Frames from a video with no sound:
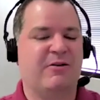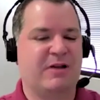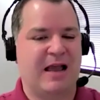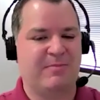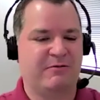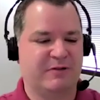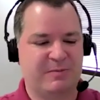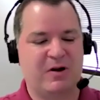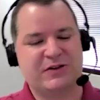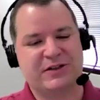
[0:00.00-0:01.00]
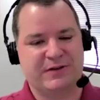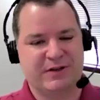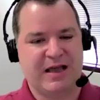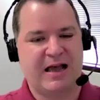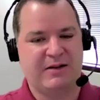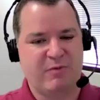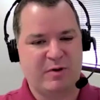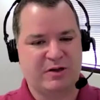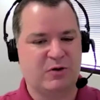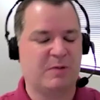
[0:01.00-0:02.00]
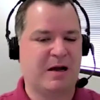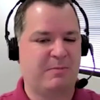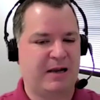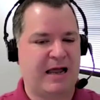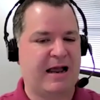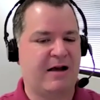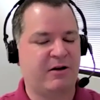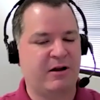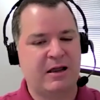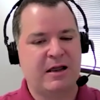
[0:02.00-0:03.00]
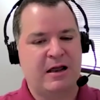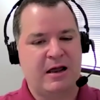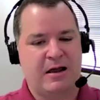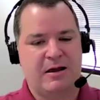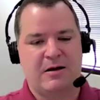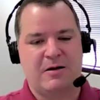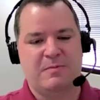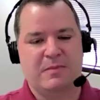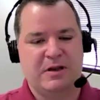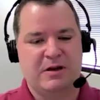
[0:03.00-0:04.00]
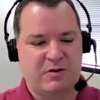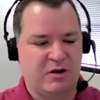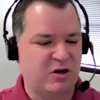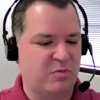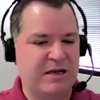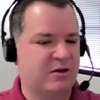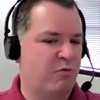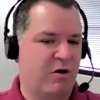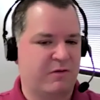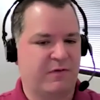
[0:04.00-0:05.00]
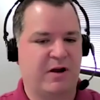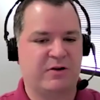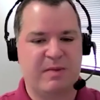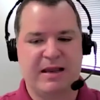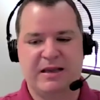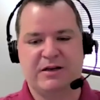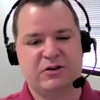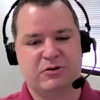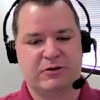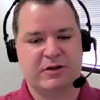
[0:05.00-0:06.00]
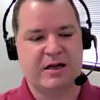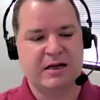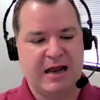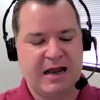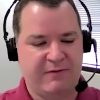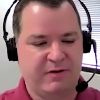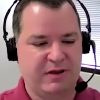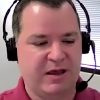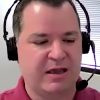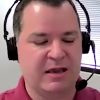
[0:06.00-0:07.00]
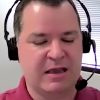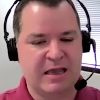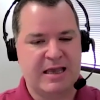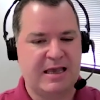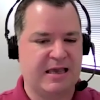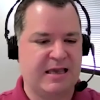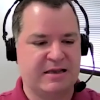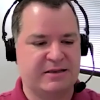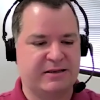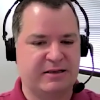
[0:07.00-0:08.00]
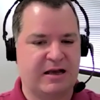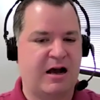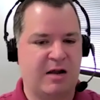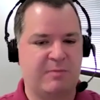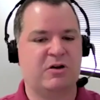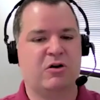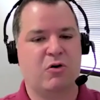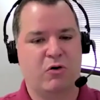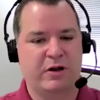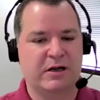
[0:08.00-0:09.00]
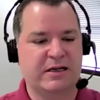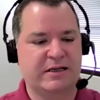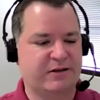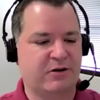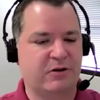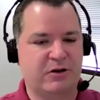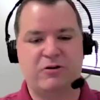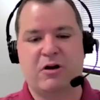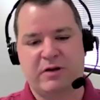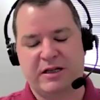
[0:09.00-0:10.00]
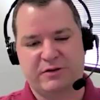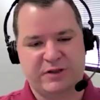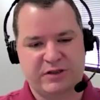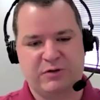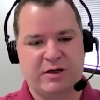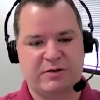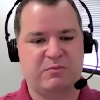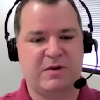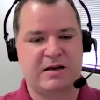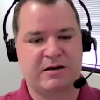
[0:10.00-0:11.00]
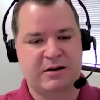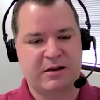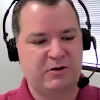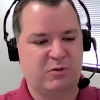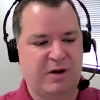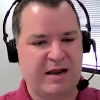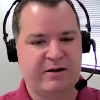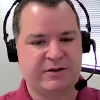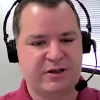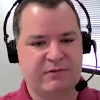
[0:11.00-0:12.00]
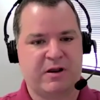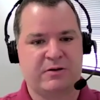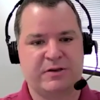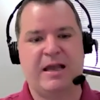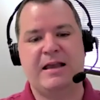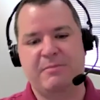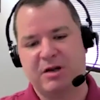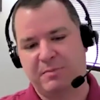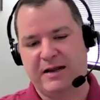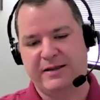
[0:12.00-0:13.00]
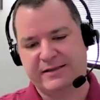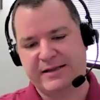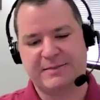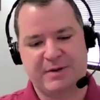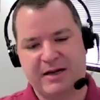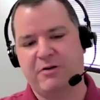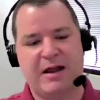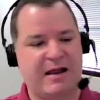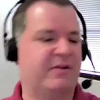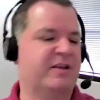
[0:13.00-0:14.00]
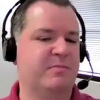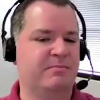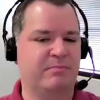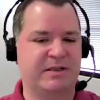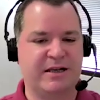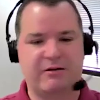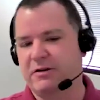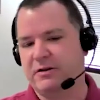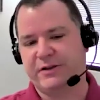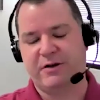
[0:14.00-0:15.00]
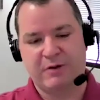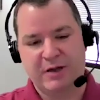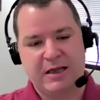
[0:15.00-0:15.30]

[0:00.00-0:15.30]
can be responsive to that when we're talking about Playout, and your media workflows, making sure that everything is timed accordingly so that you don't get to a situation when your Playout server goes, hey, I'm going to play this next, but I don't have this material. So